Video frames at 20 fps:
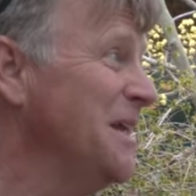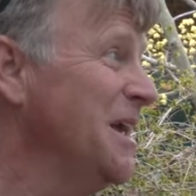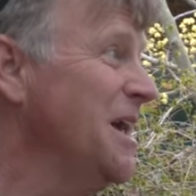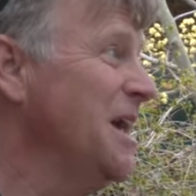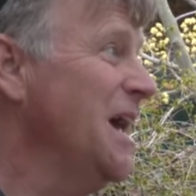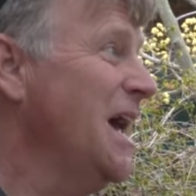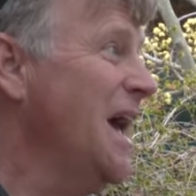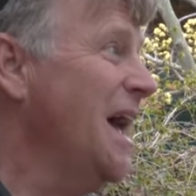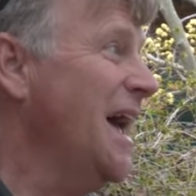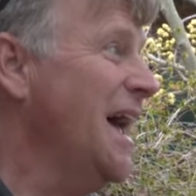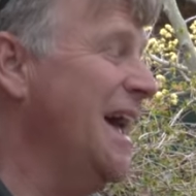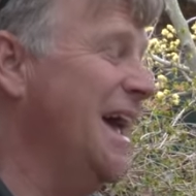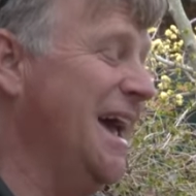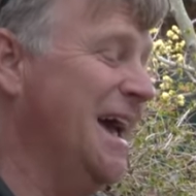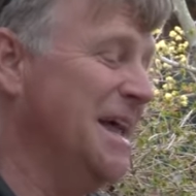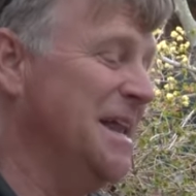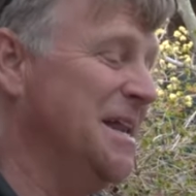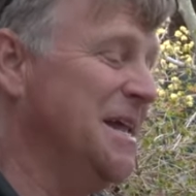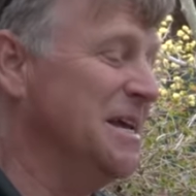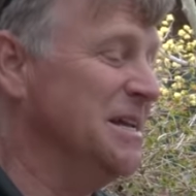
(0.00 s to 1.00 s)
Okay.
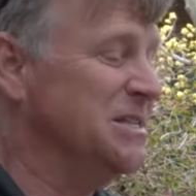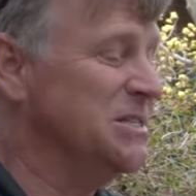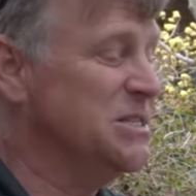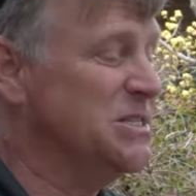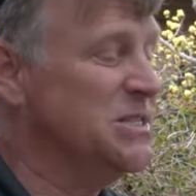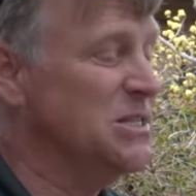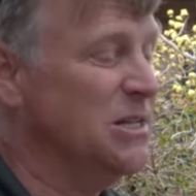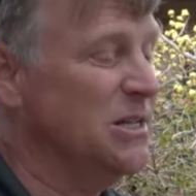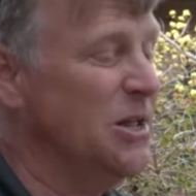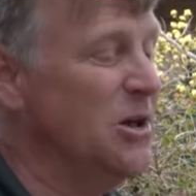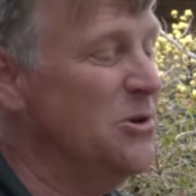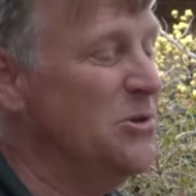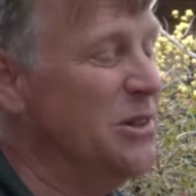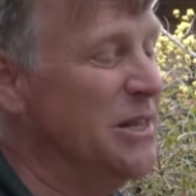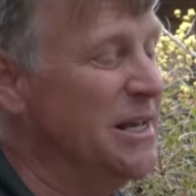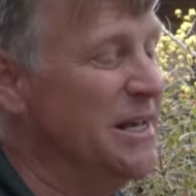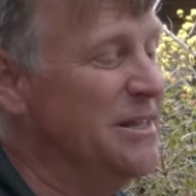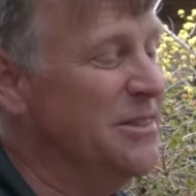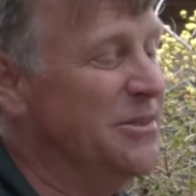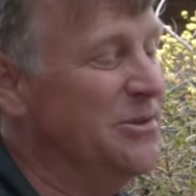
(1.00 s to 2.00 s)
And it
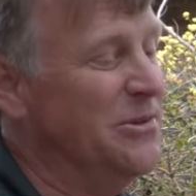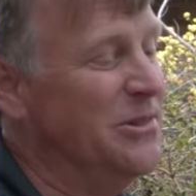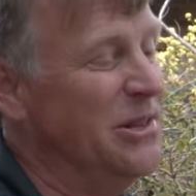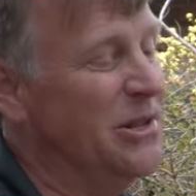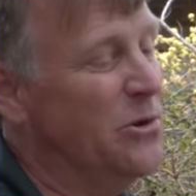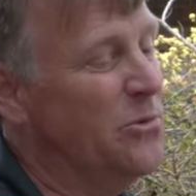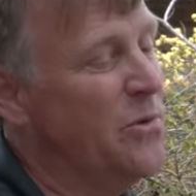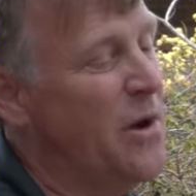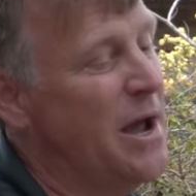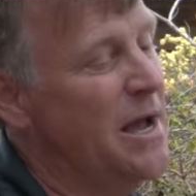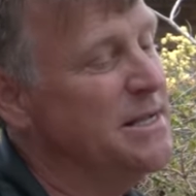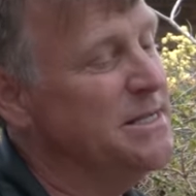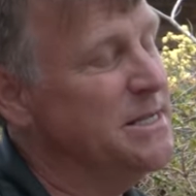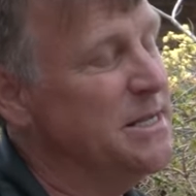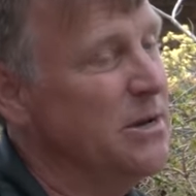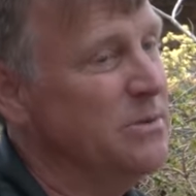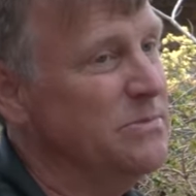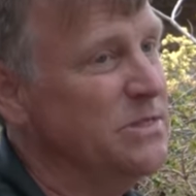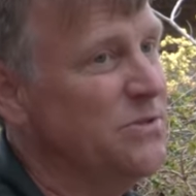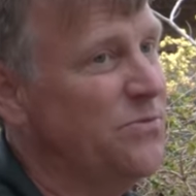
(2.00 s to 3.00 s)
slowly, through little
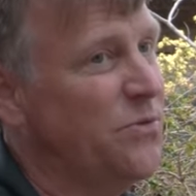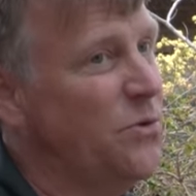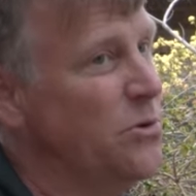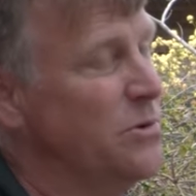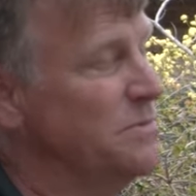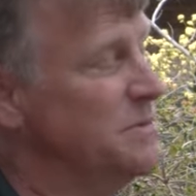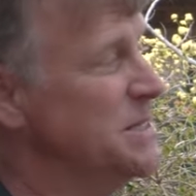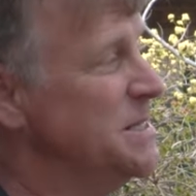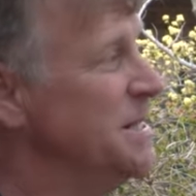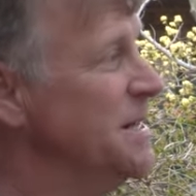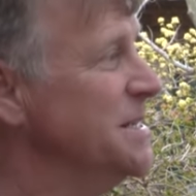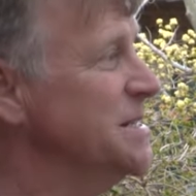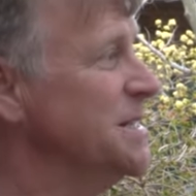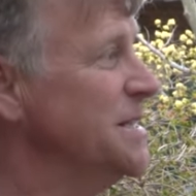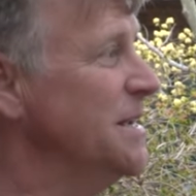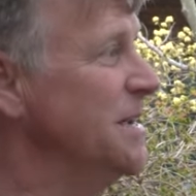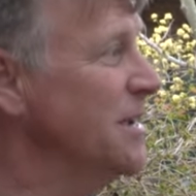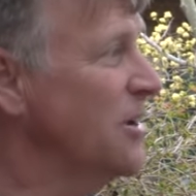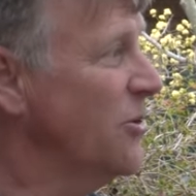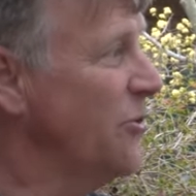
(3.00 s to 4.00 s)
rhizomes, forms
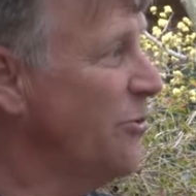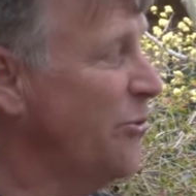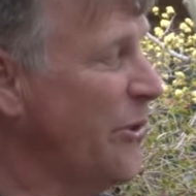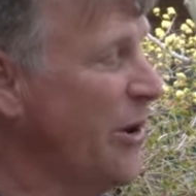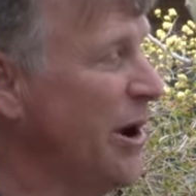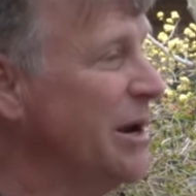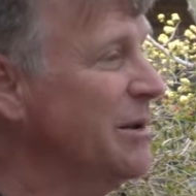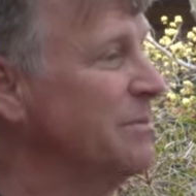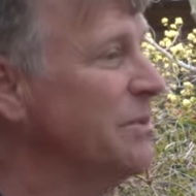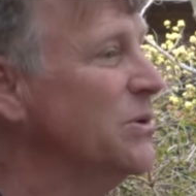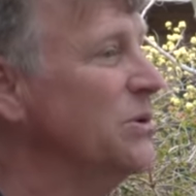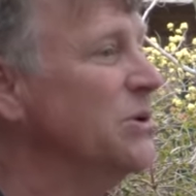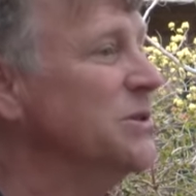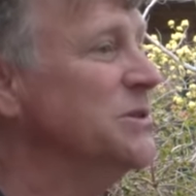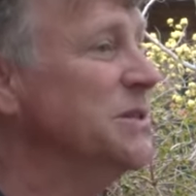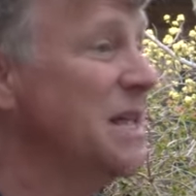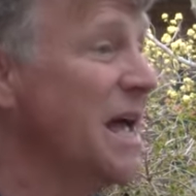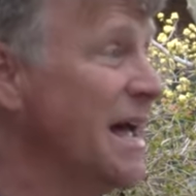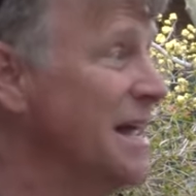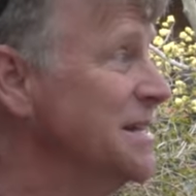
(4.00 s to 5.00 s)
this incredible,
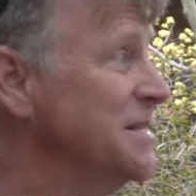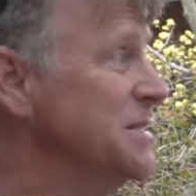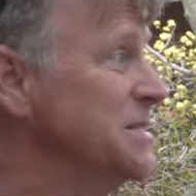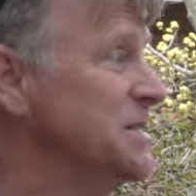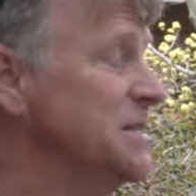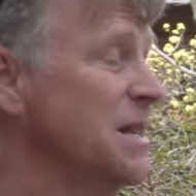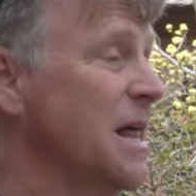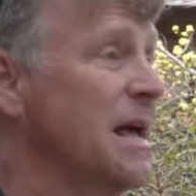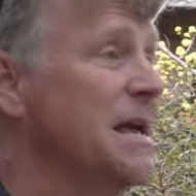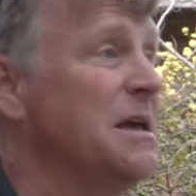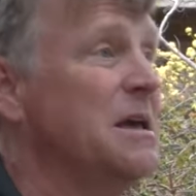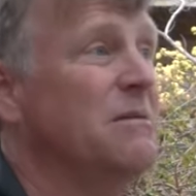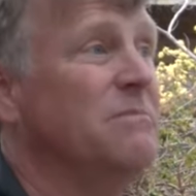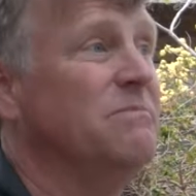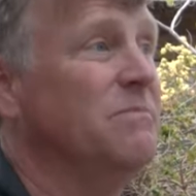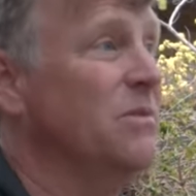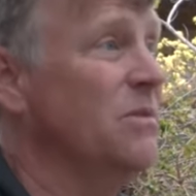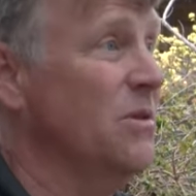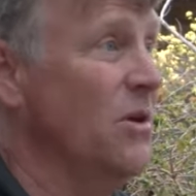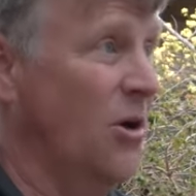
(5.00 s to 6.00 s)
dense, like
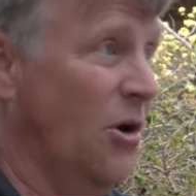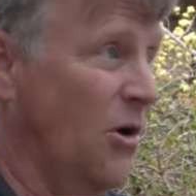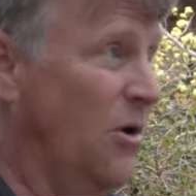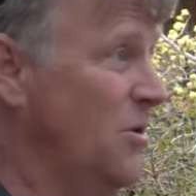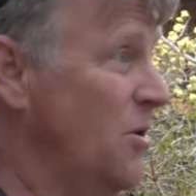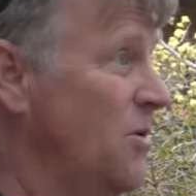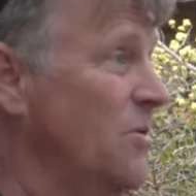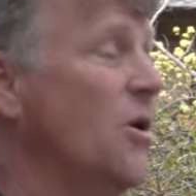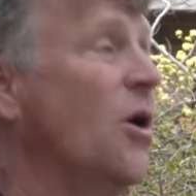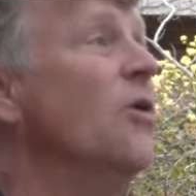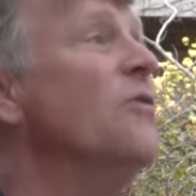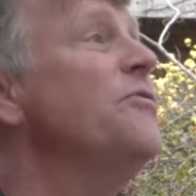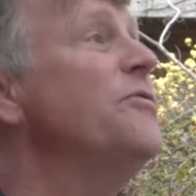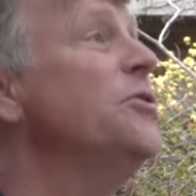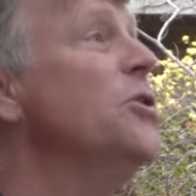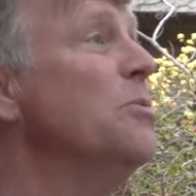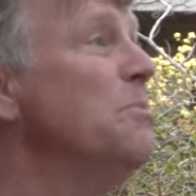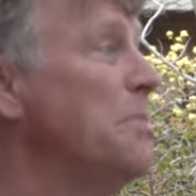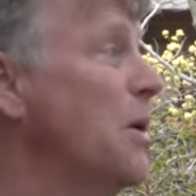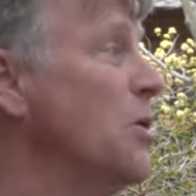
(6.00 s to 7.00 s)

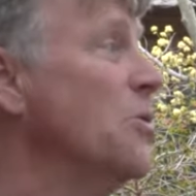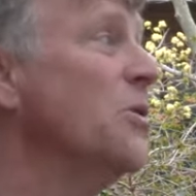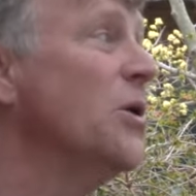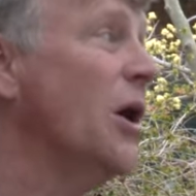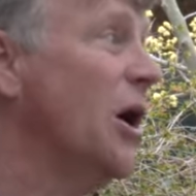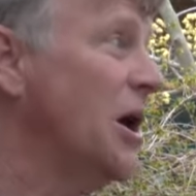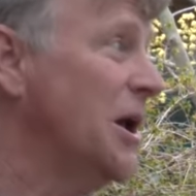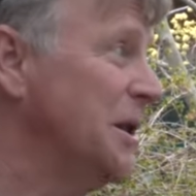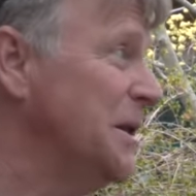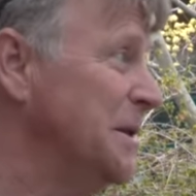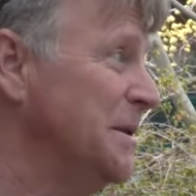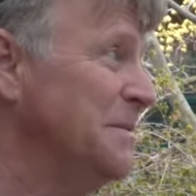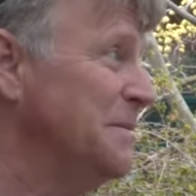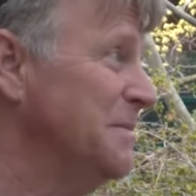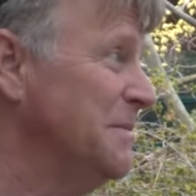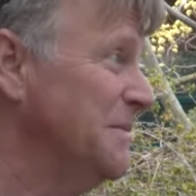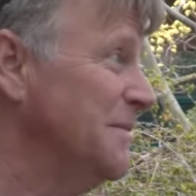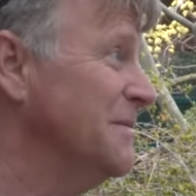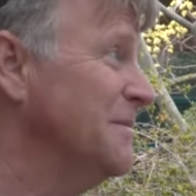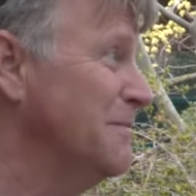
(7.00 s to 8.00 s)
Ophiopogon
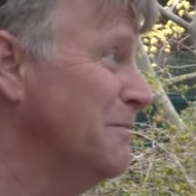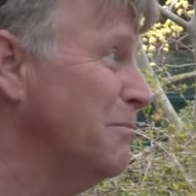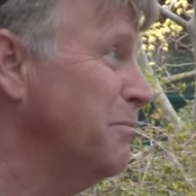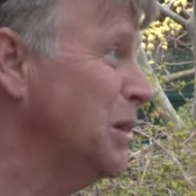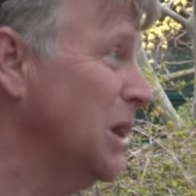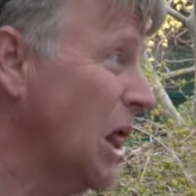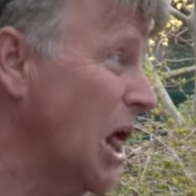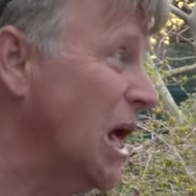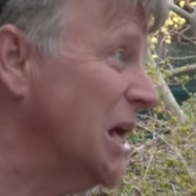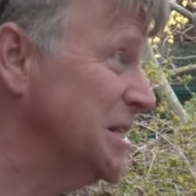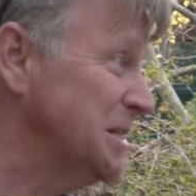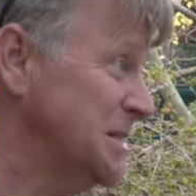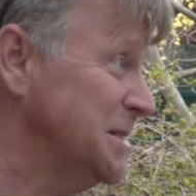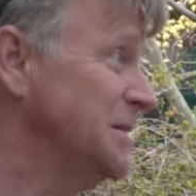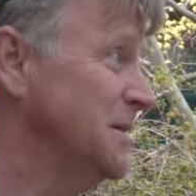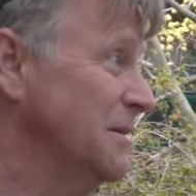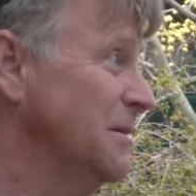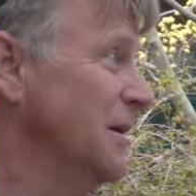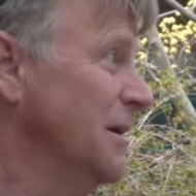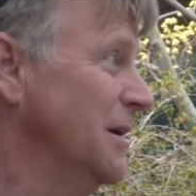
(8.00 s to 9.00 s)

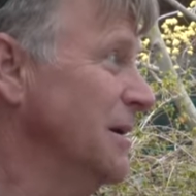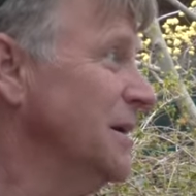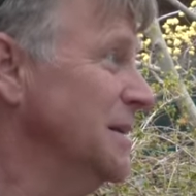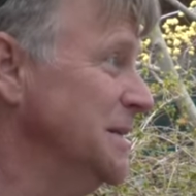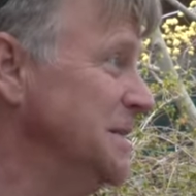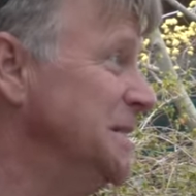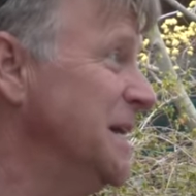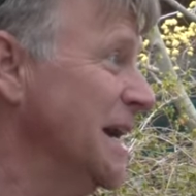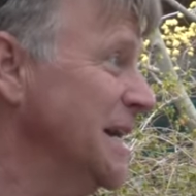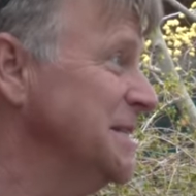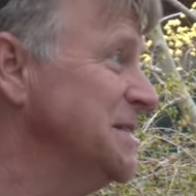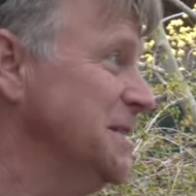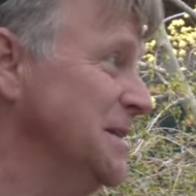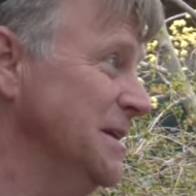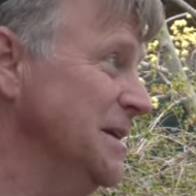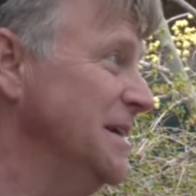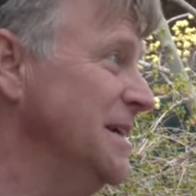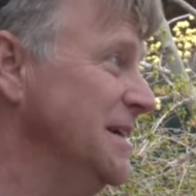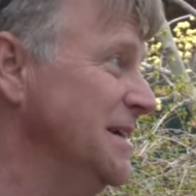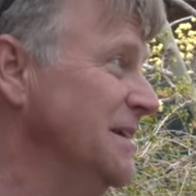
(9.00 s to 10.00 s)
plus All right.
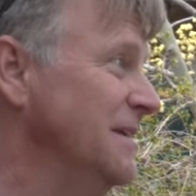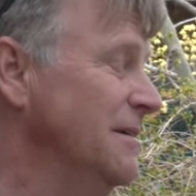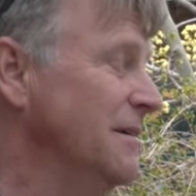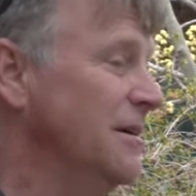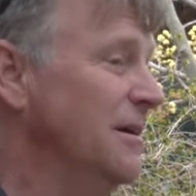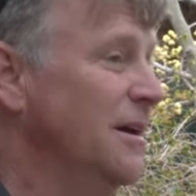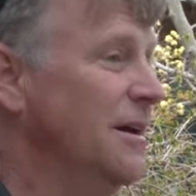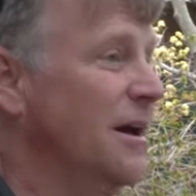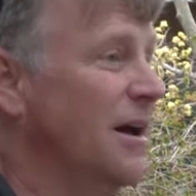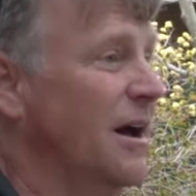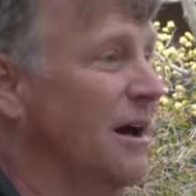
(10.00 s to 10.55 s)
density sure.